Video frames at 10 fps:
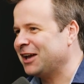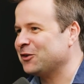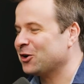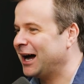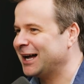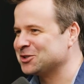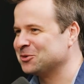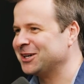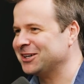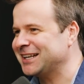If you're on
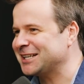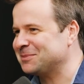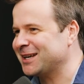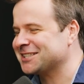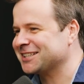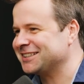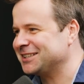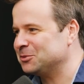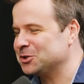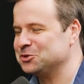Twitter, that's
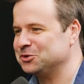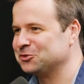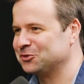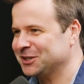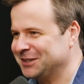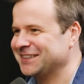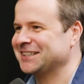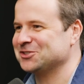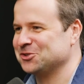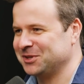basically what you do for a living
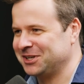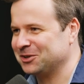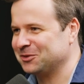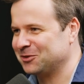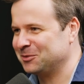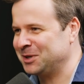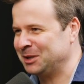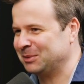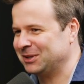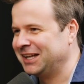is you hear from
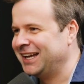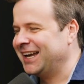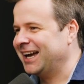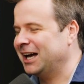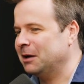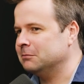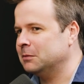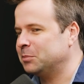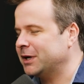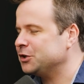people. Um,
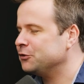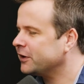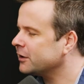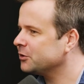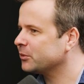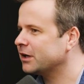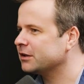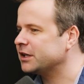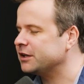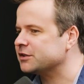but you very
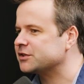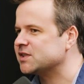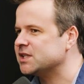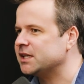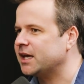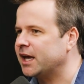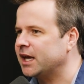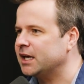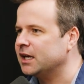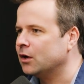rarely see
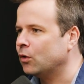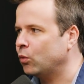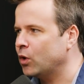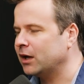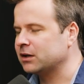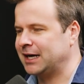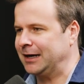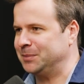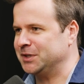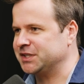a well
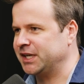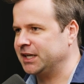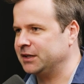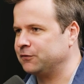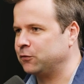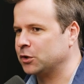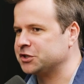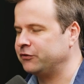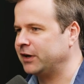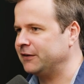compensated
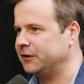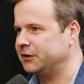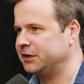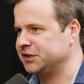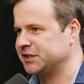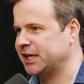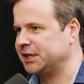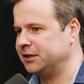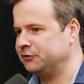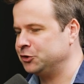Fortune 500
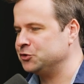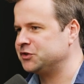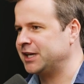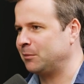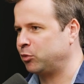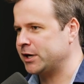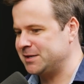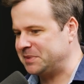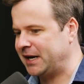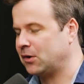executive use that
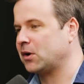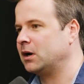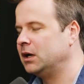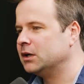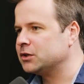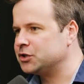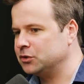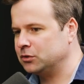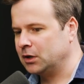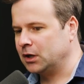brain power
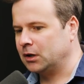to